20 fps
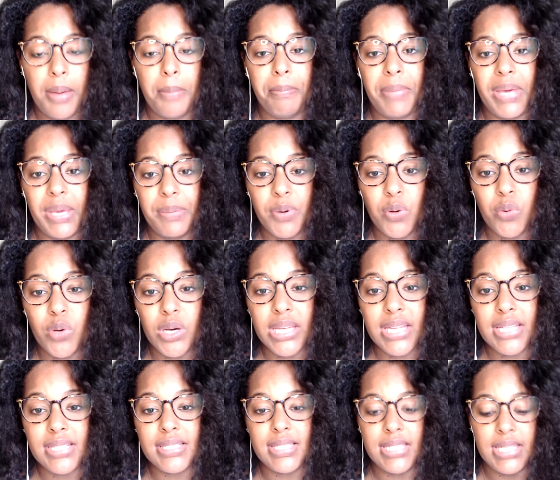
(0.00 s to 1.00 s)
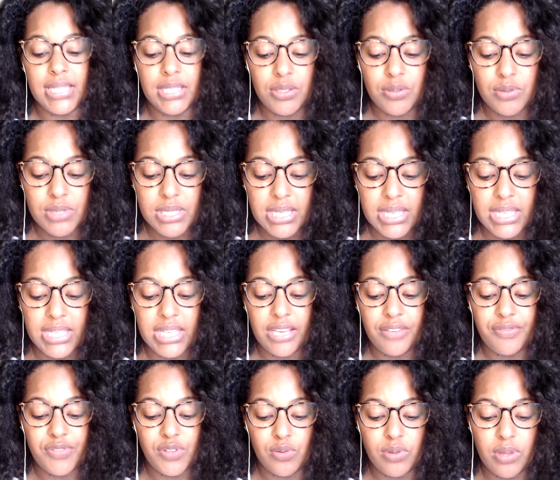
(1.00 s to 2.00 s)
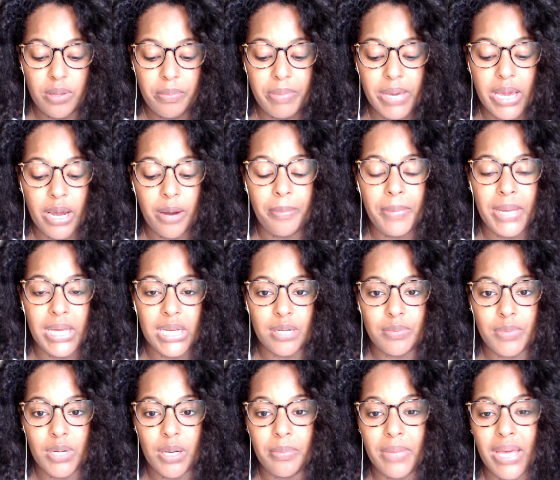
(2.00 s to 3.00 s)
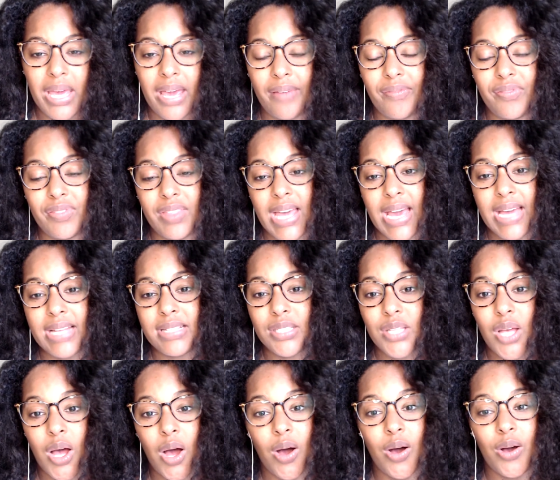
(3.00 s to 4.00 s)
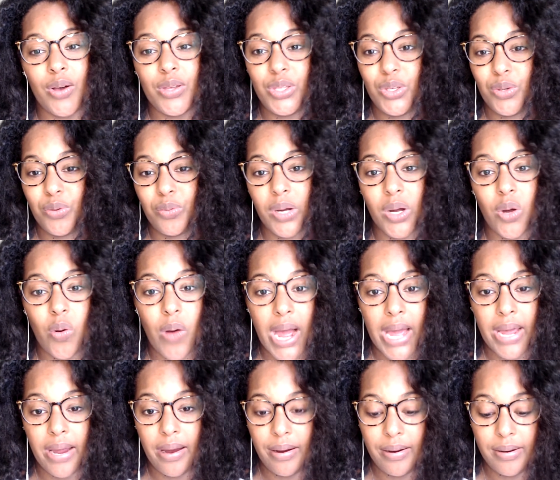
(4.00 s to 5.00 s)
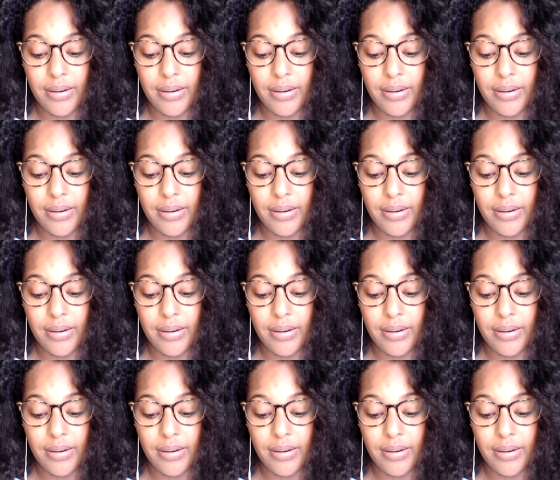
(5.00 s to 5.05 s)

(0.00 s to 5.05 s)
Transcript: People will continue to give you the bare minimum if that's all you require.